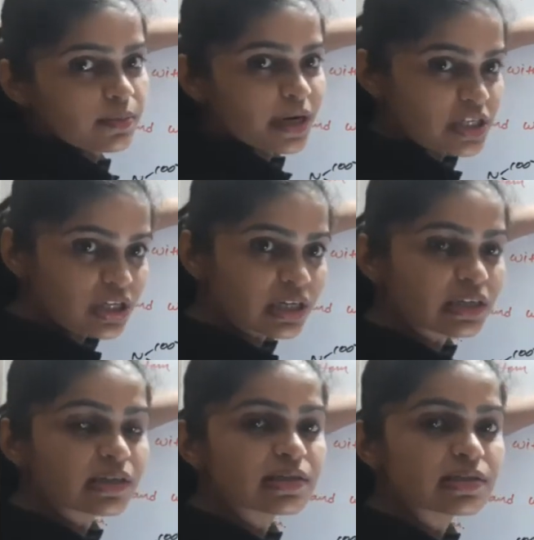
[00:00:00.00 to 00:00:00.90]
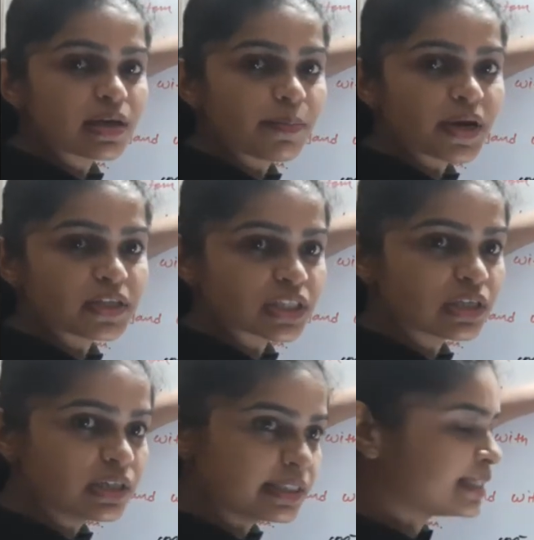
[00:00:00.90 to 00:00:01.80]
Pressure increase, temperature
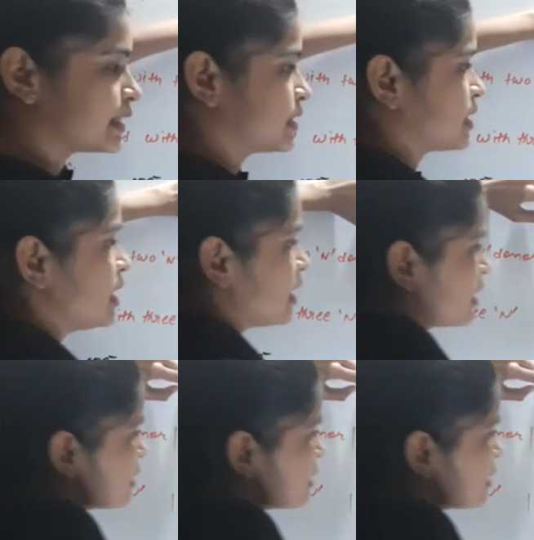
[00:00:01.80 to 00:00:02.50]
decrease. In